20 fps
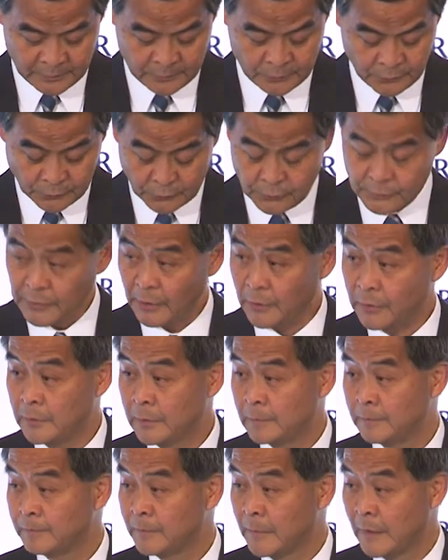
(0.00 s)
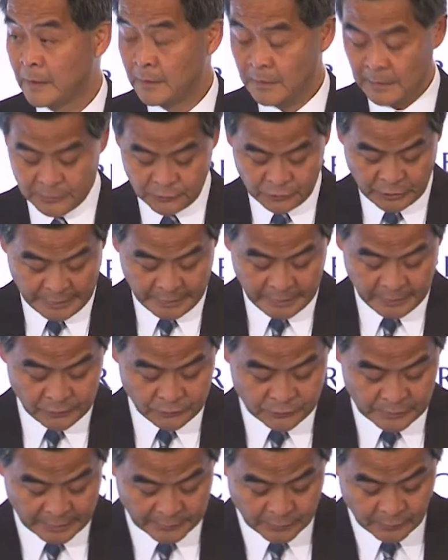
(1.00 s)
To do so, the
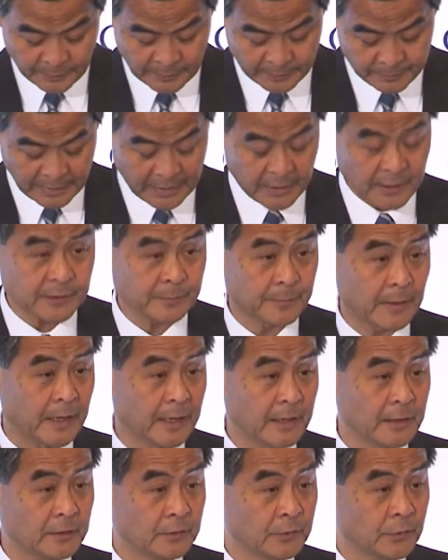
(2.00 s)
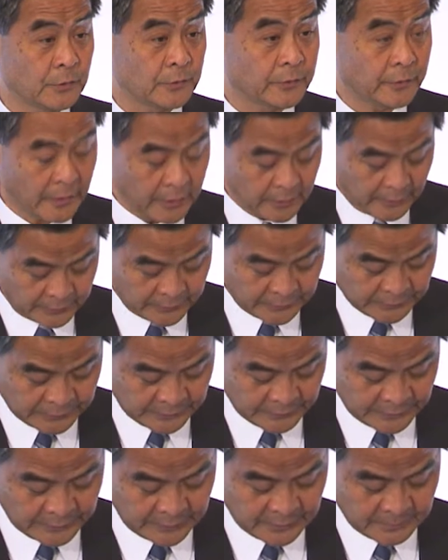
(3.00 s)
change has to be passed by
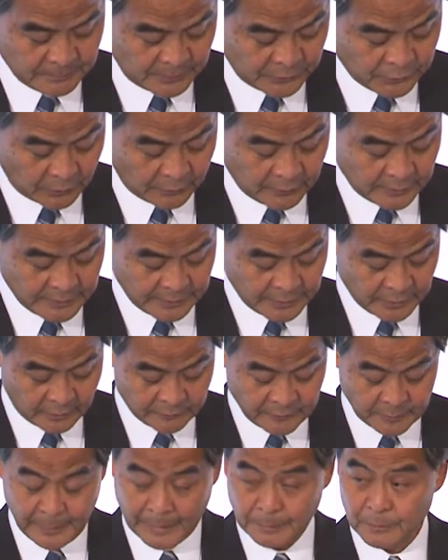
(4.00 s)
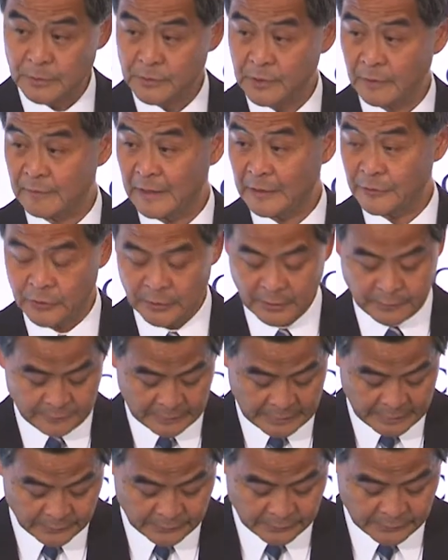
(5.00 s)
two-thirds majority of the members of the Legislative
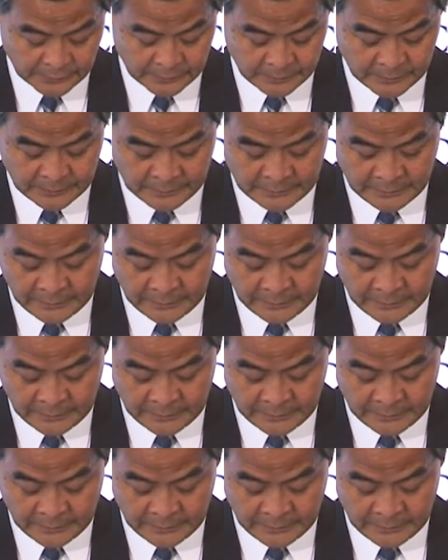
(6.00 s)
Council.